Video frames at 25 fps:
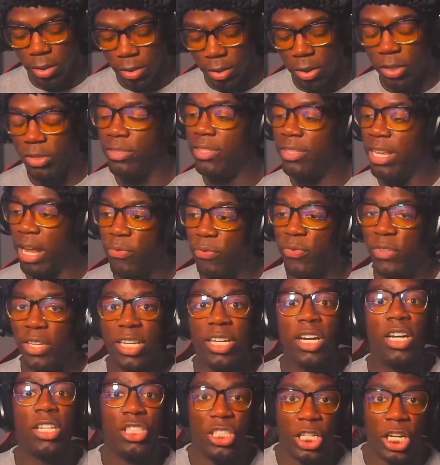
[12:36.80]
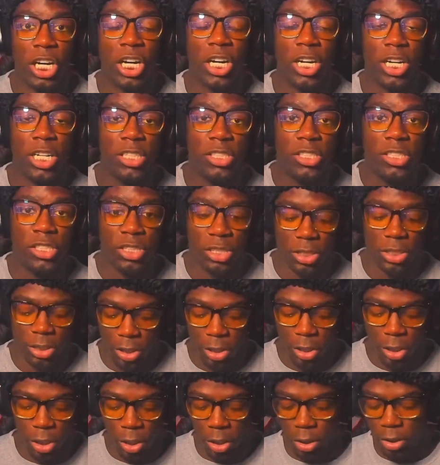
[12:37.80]
There's definitely a judge
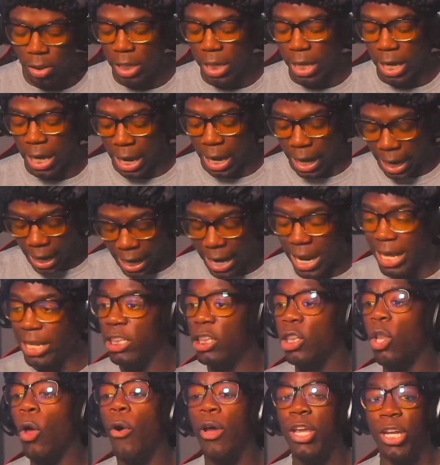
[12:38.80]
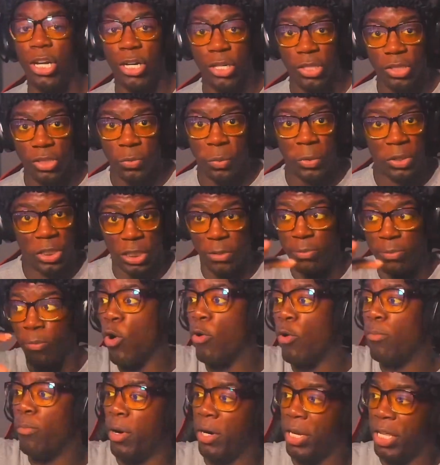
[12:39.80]
and lawyers, which is
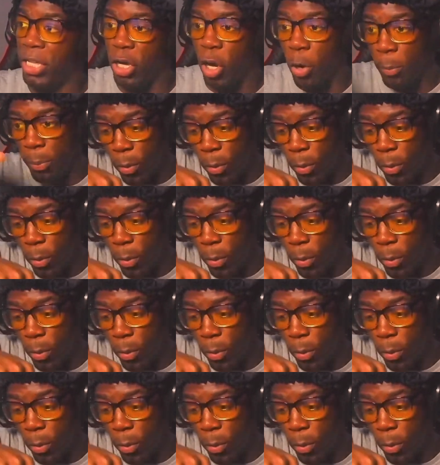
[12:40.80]
more money,